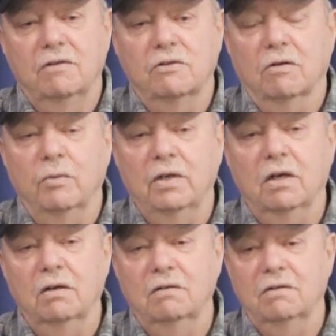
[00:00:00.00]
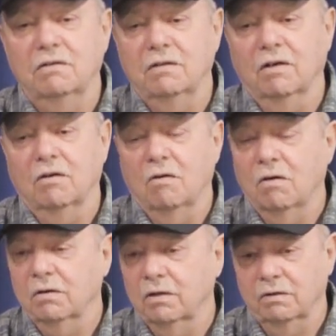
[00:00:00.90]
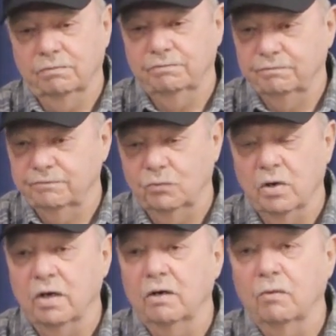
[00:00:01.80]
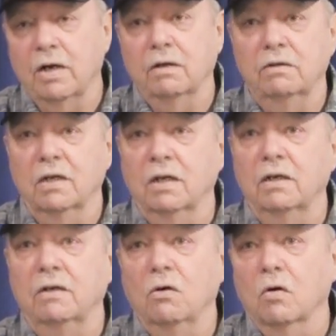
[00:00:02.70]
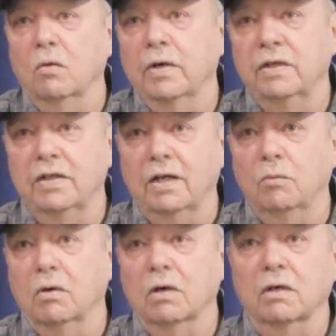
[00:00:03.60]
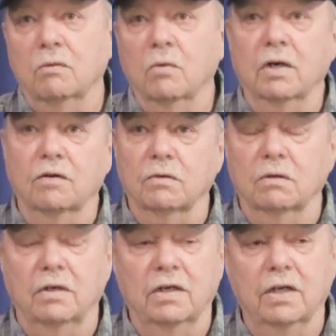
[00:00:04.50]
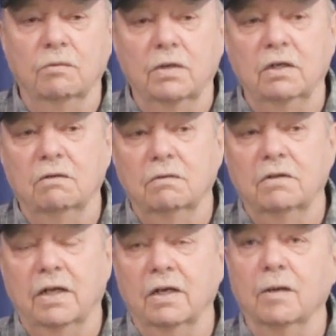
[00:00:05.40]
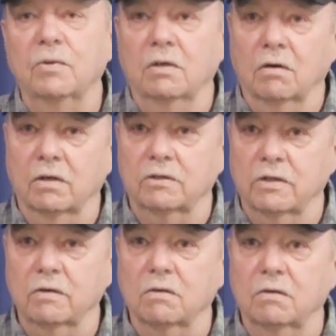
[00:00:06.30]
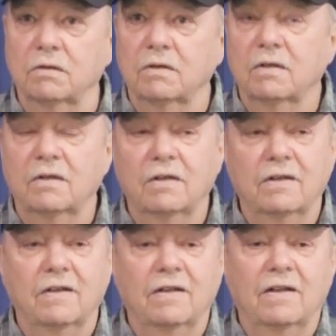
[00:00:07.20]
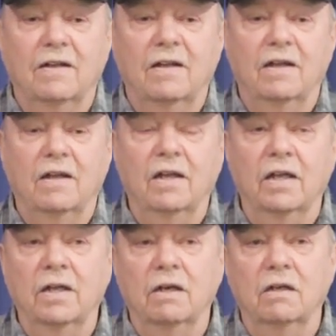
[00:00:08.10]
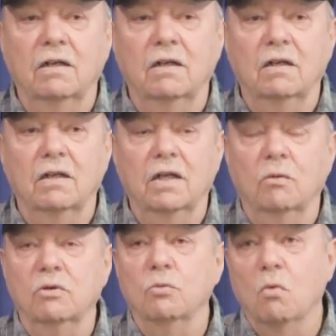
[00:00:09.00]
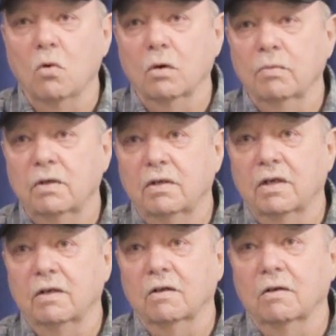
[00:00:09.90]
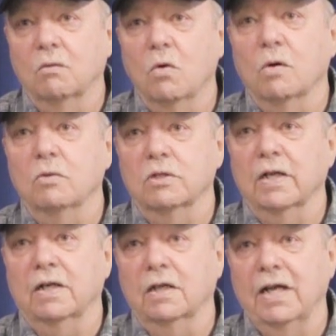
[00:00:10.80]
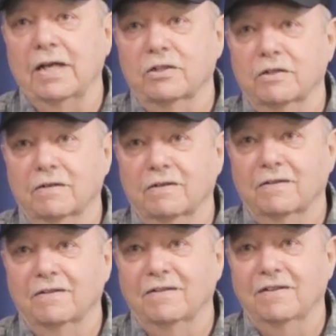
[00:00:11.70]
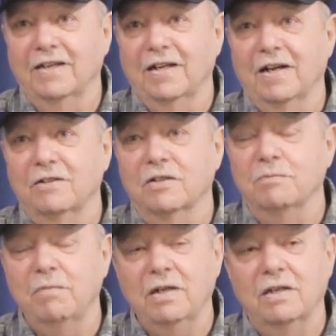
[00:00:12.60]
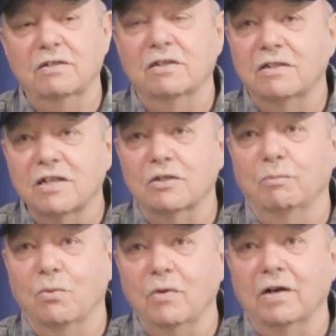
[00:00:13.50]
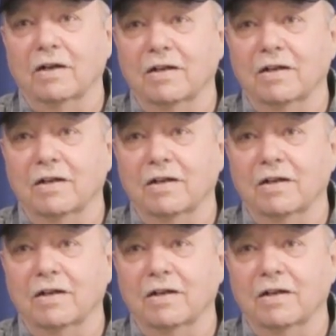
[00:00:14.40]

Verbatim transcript: So we got, all our running around done in Norway, Denmark, and whatever, and then we headed up the Arctic Circle. And it was warm, and the water was like glass. And I says, man, this is disappointing.